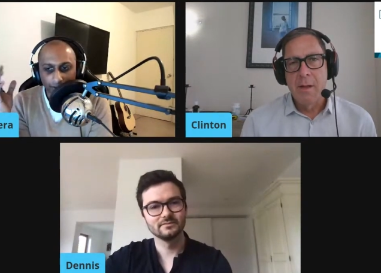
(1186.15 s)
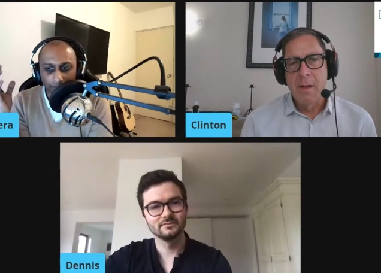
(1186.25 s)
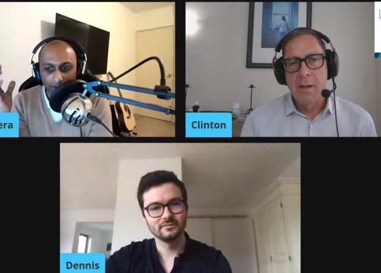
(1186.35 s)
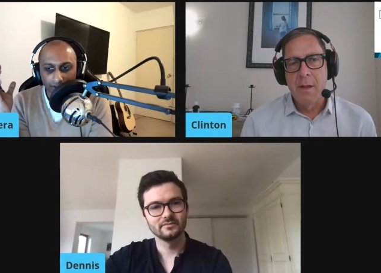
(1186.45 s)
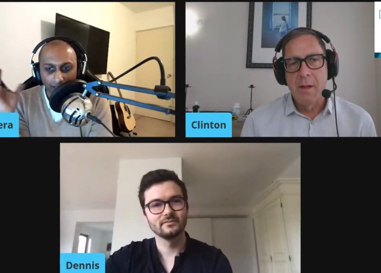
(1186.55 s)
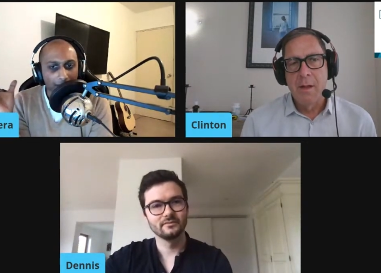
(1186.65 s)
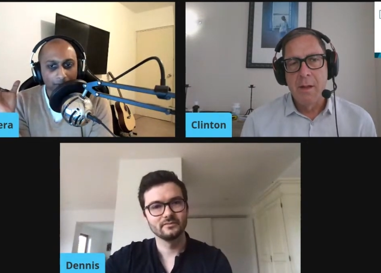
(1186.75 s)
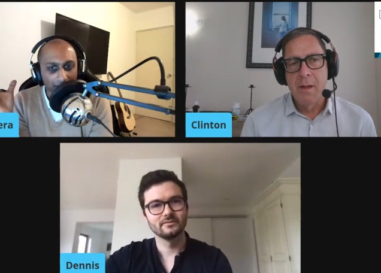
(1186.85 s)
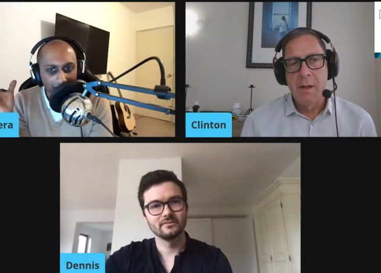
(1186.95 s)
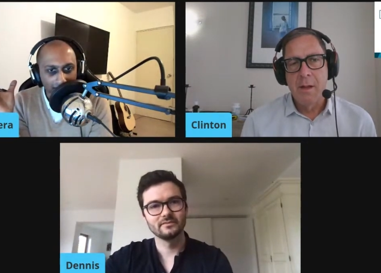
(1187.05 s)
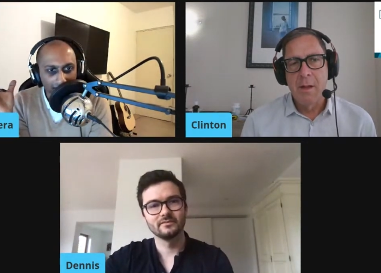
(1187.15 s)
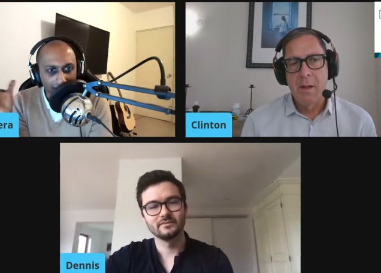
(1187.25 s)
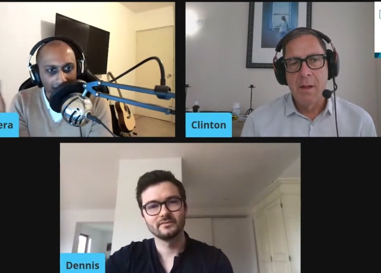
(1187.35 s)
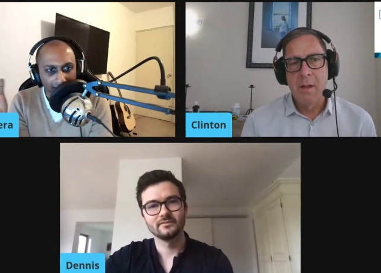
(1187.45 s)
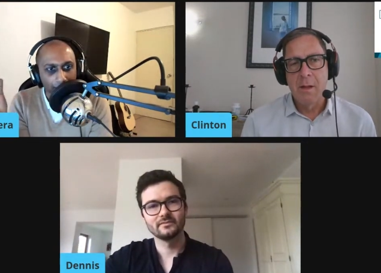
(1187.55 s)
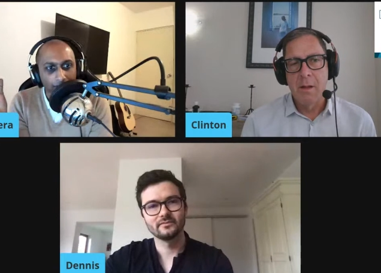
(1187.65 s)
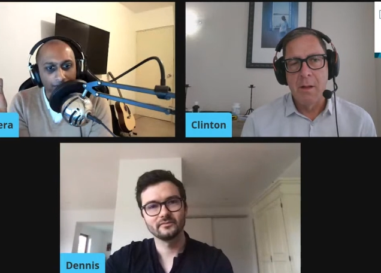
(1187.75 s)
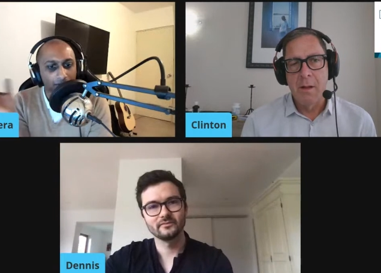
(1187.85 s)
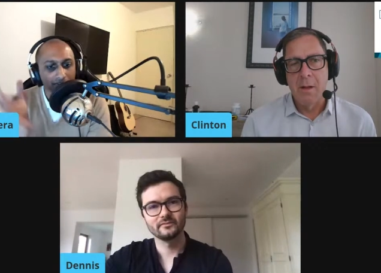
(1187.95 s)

Speaker 1: from the capital gains tax point of view.